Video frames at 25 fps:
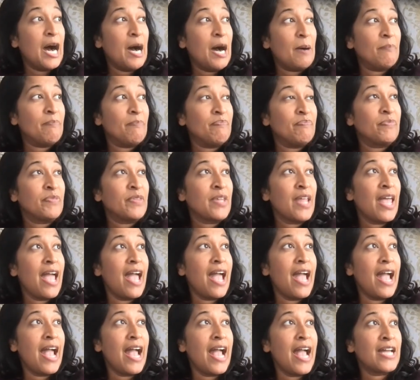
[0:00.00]
um,
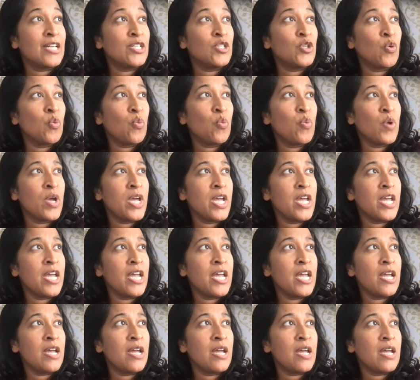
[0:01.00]
and
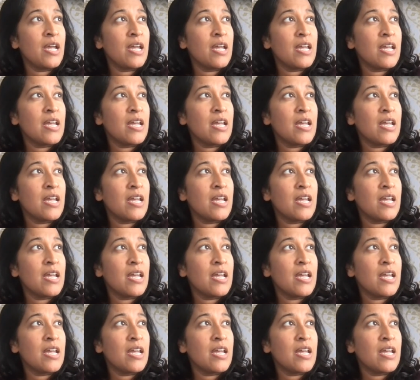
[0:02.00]
we